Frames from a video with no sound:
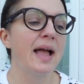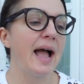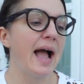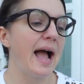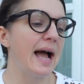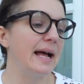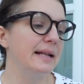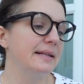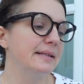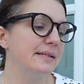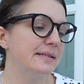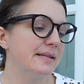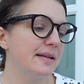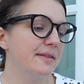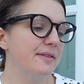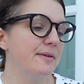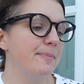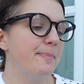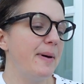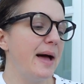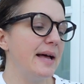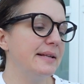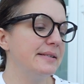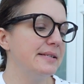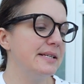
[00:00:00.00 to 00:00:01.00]
and the
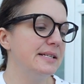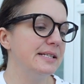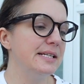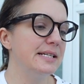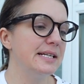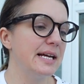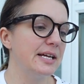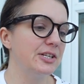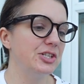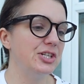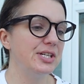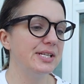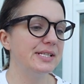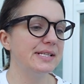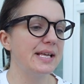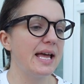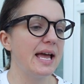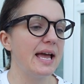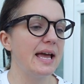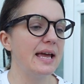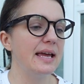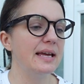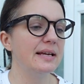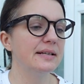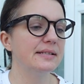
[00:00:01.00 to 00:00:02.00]
pattern did actually
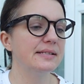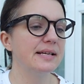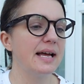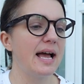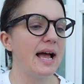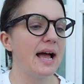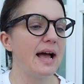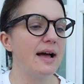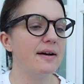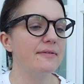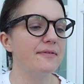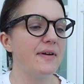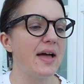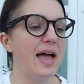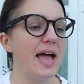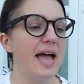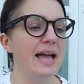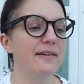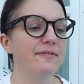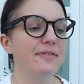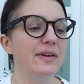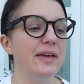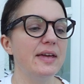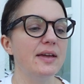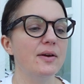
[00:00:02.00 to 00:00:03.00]
say to have a
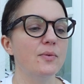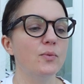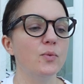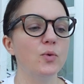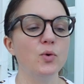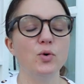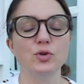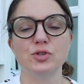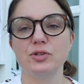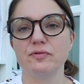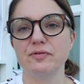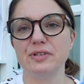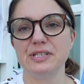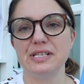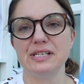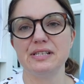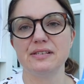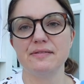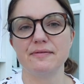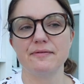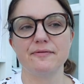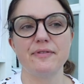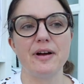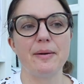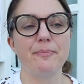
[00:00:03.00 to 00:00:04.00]
heavy water
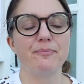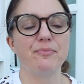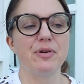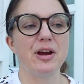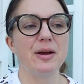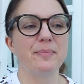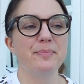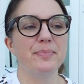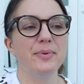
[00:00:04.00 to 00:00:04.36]
resistant fabric,